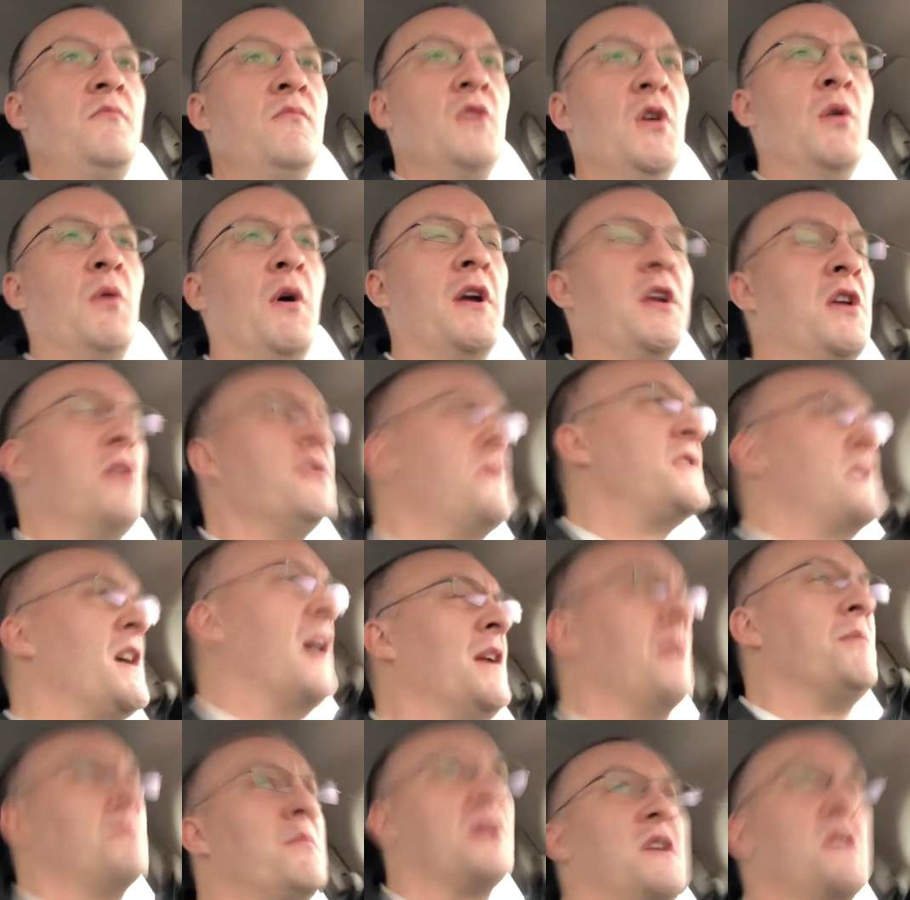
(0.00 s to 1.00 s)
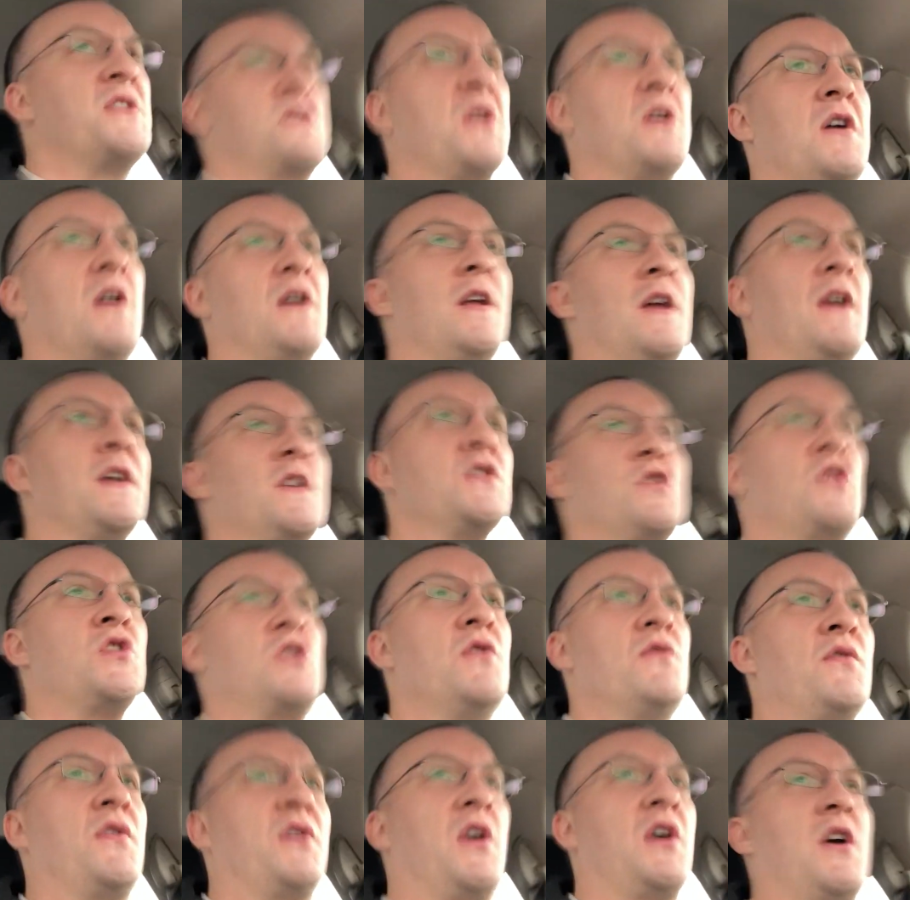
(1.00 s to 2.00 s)
What you've done, Blizzard, is
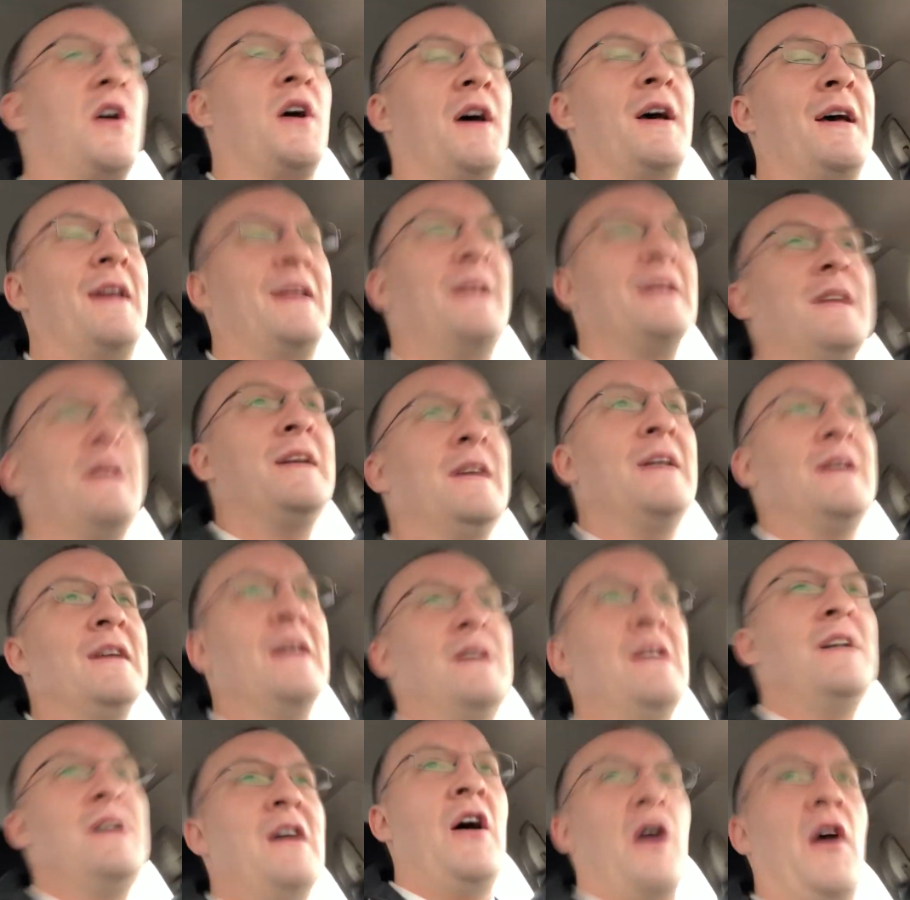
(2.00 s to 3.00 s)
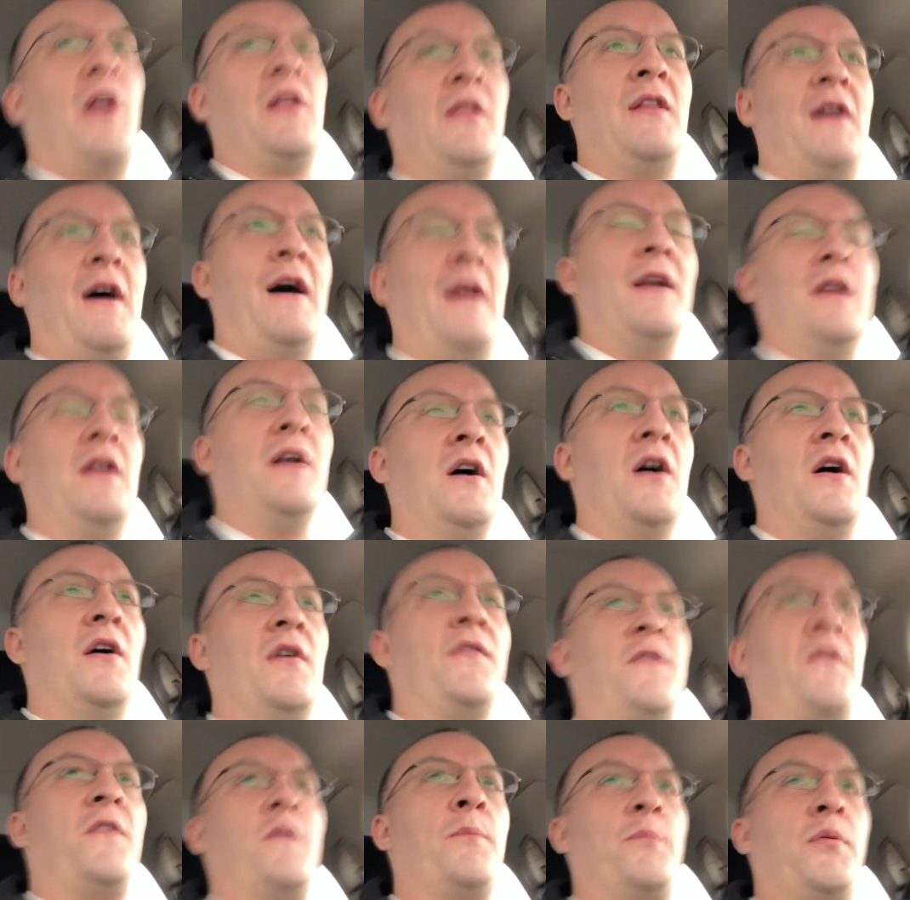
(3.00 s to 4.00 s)
you've cut a lot
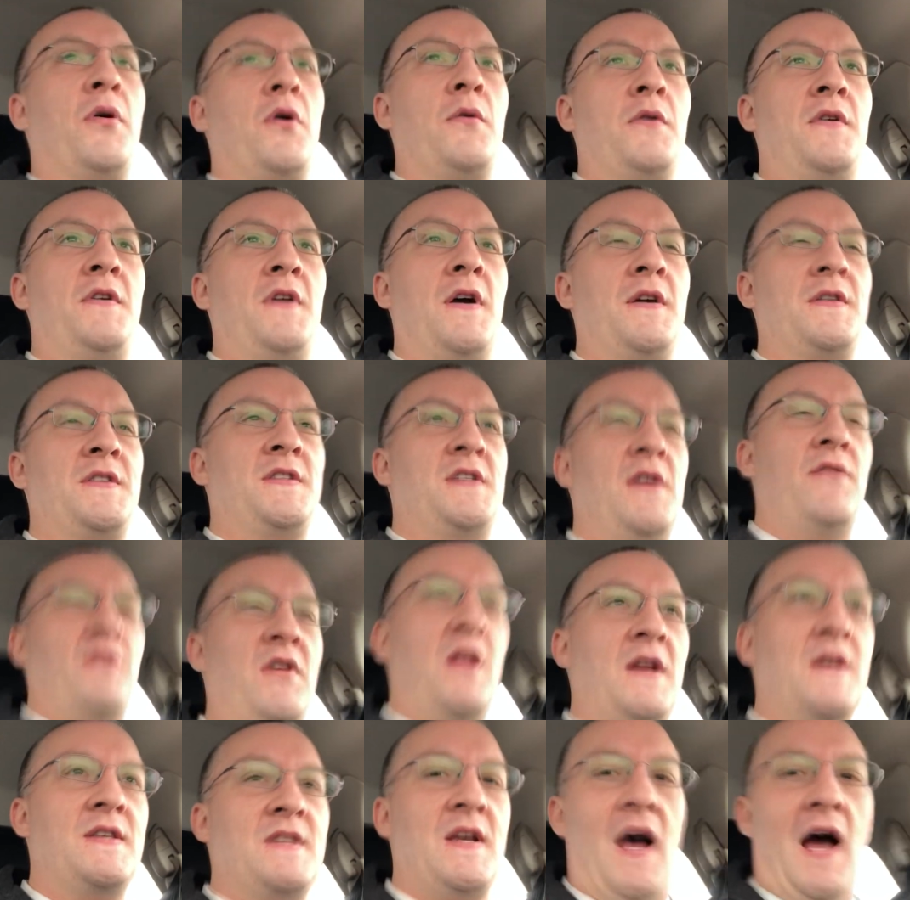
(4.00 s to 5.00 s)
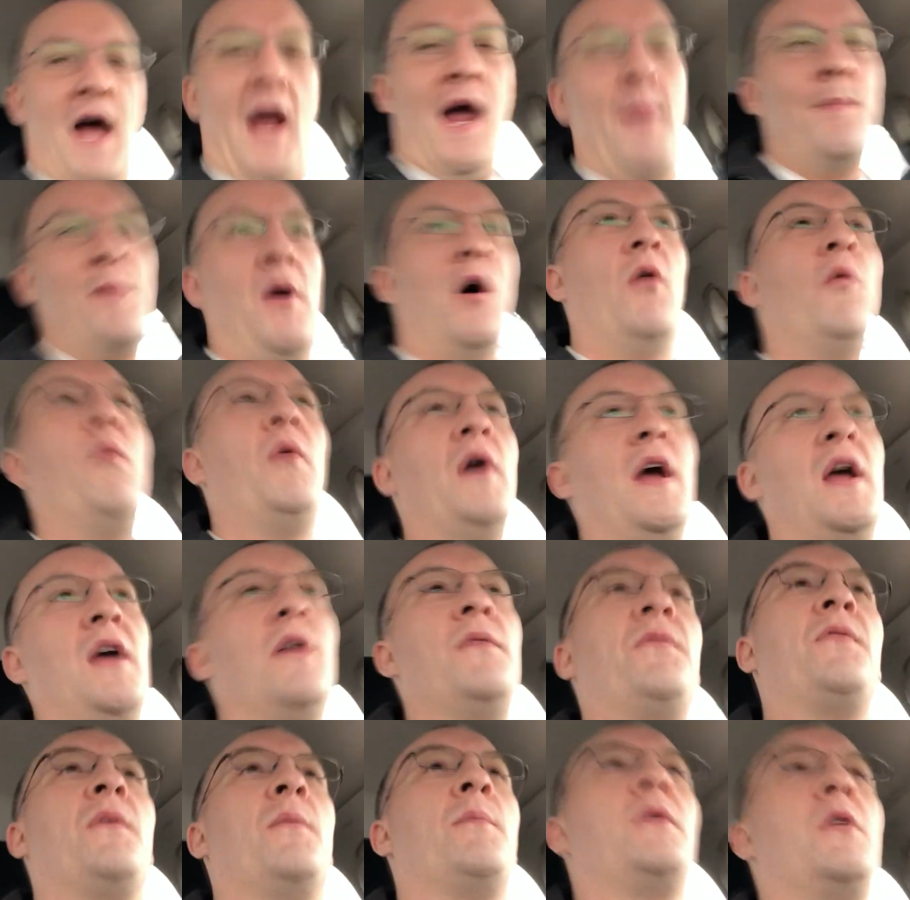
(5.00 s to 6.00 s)
of productivity time away
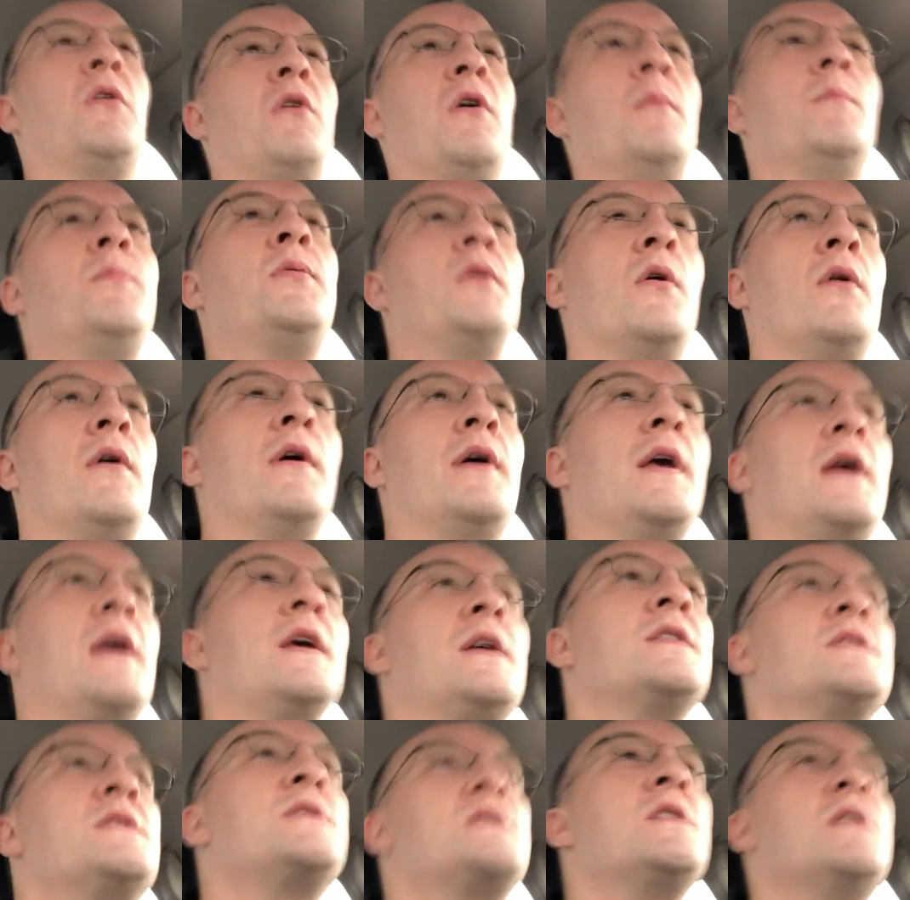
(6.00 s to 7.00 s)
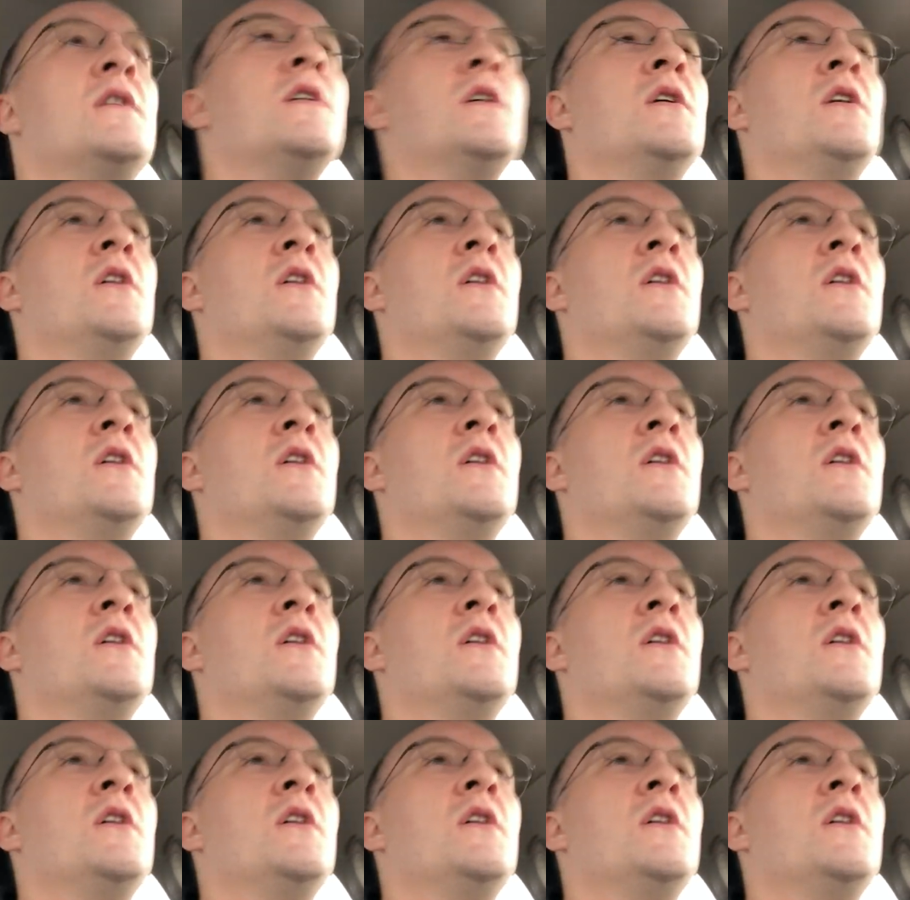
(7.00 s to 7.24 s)
from your employees.